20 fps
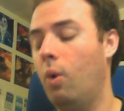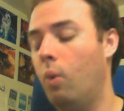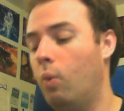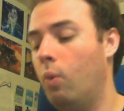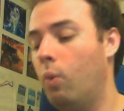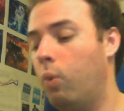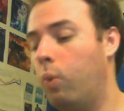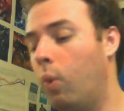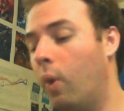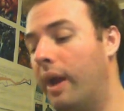
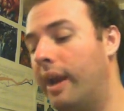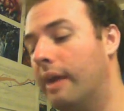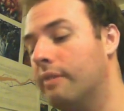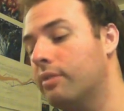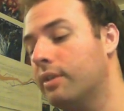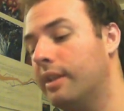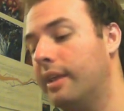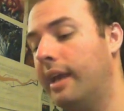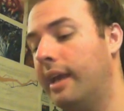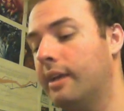
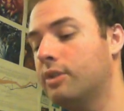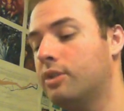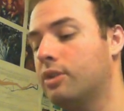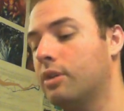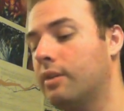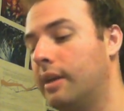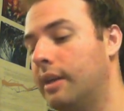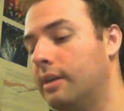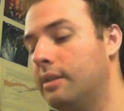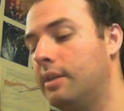Whatever the
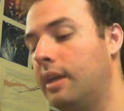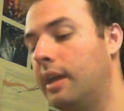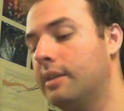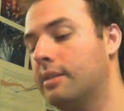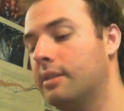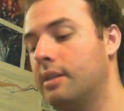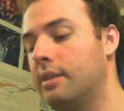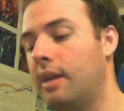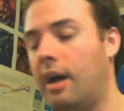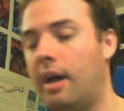answer is,
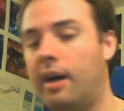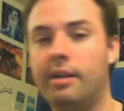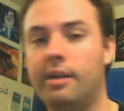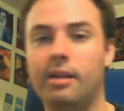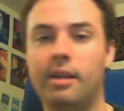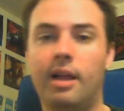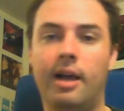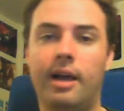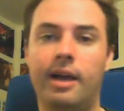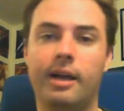it's not
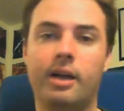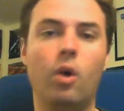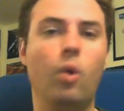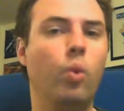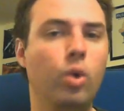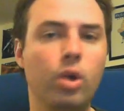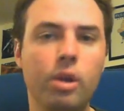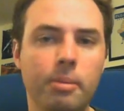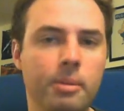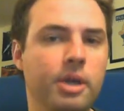like,
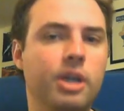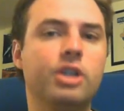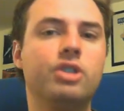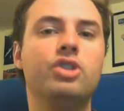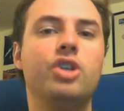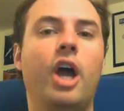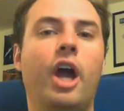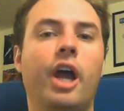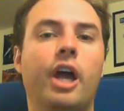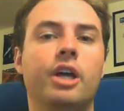well, let me get
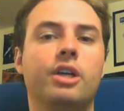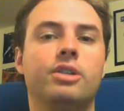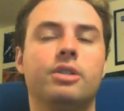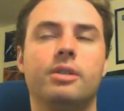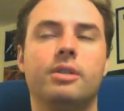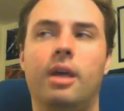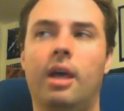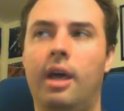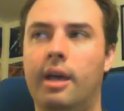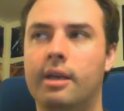
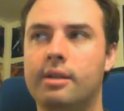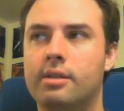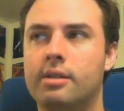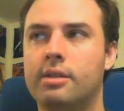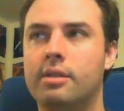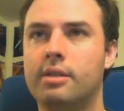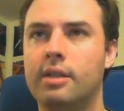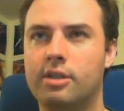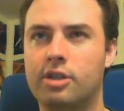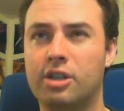tanks.
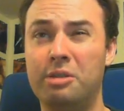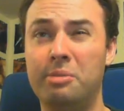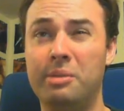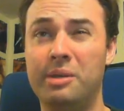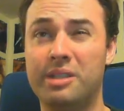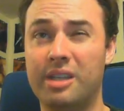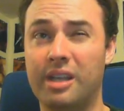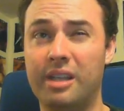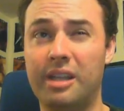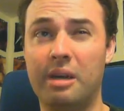It's going to be
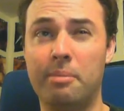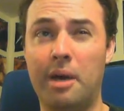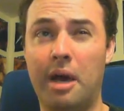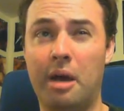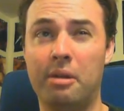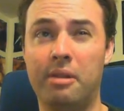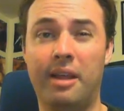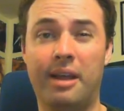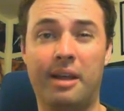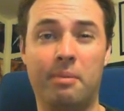something
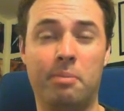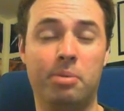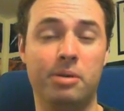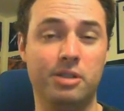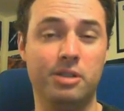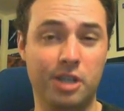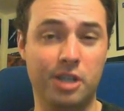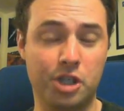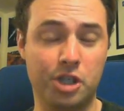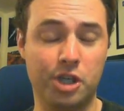about, like,
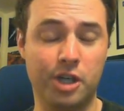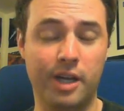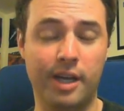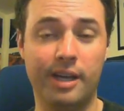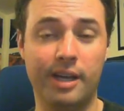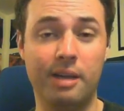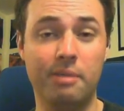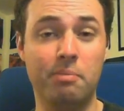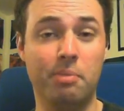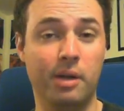
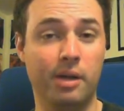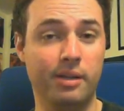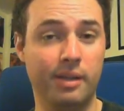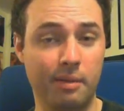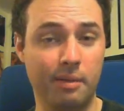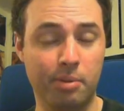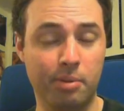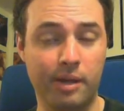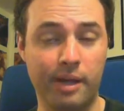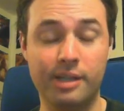positioning and
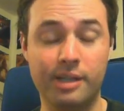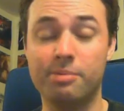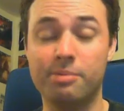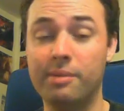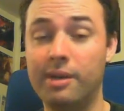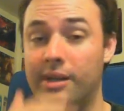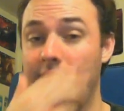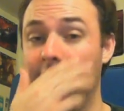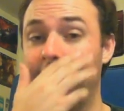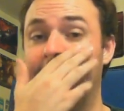building
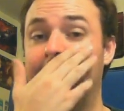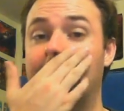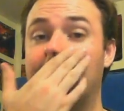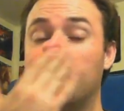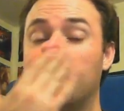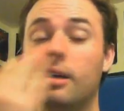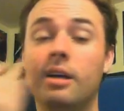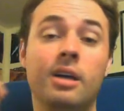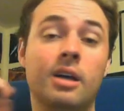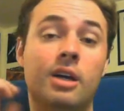placement and, like,
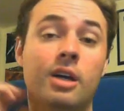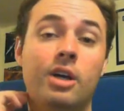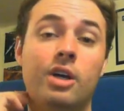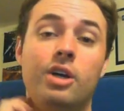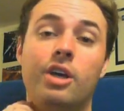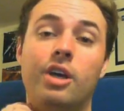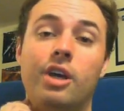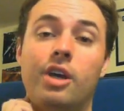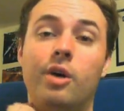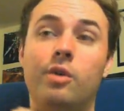
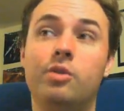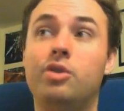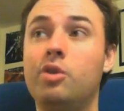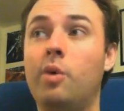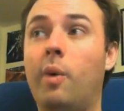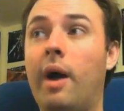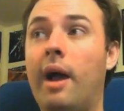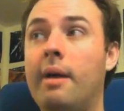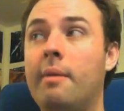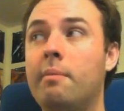you know,
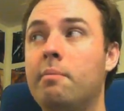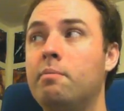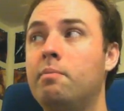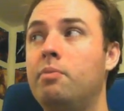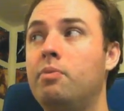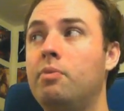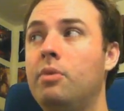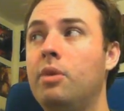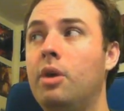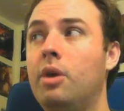do I
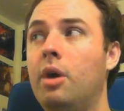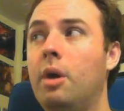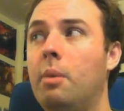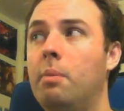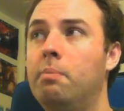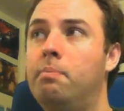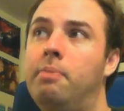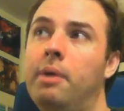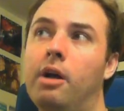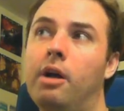
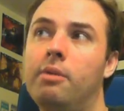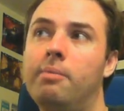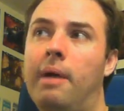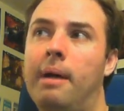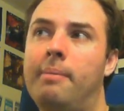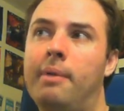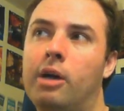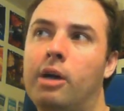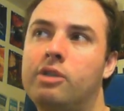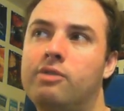build my
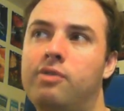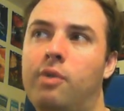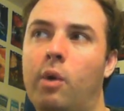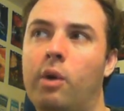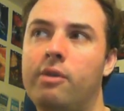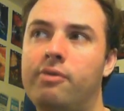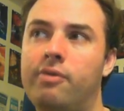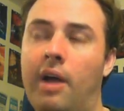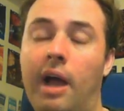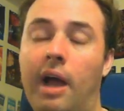barracks 4
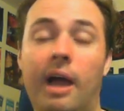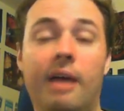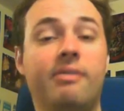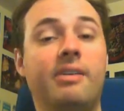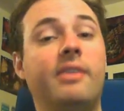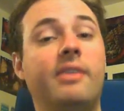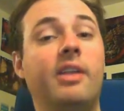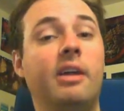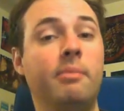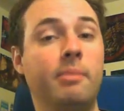and 5
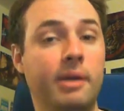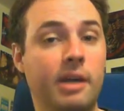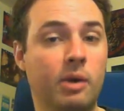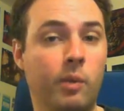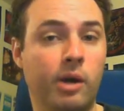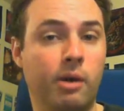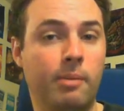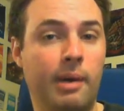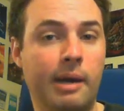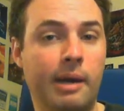and then begin
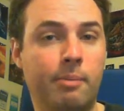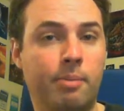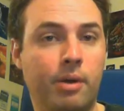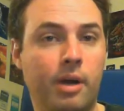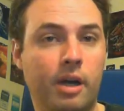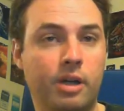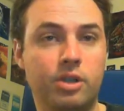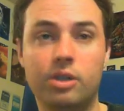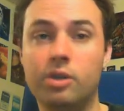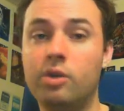Widowmine
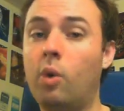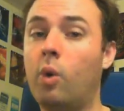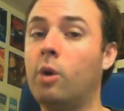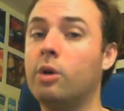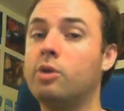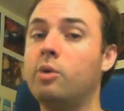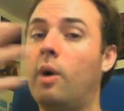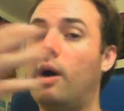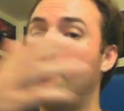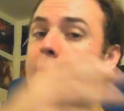production, or
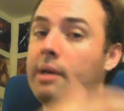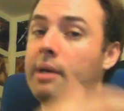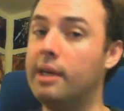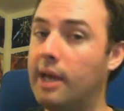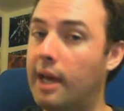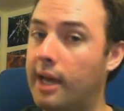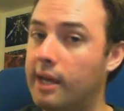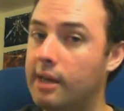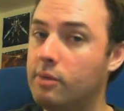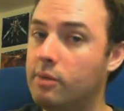do I
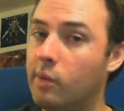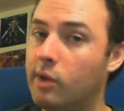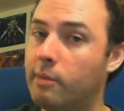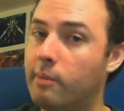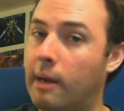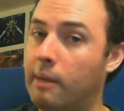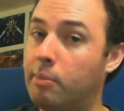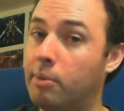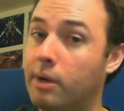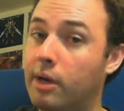begin
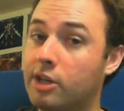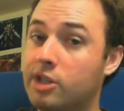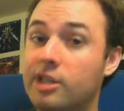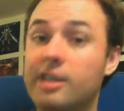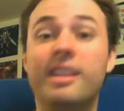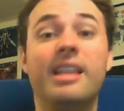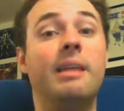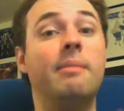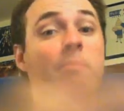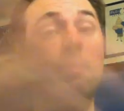Widowmine production
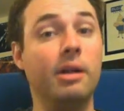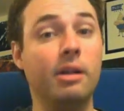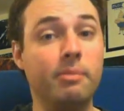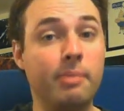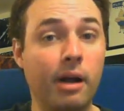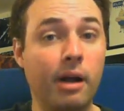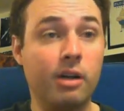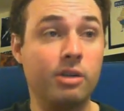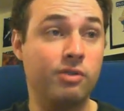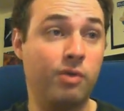and then build
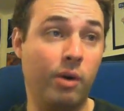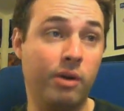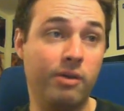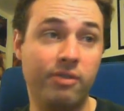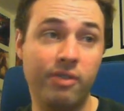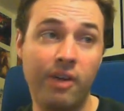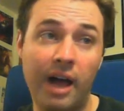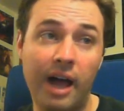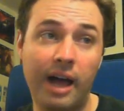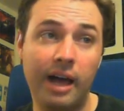barracks 4 and
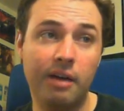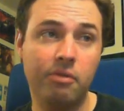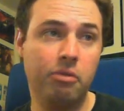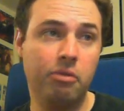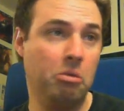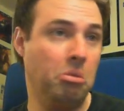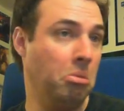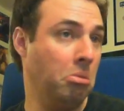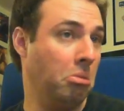5?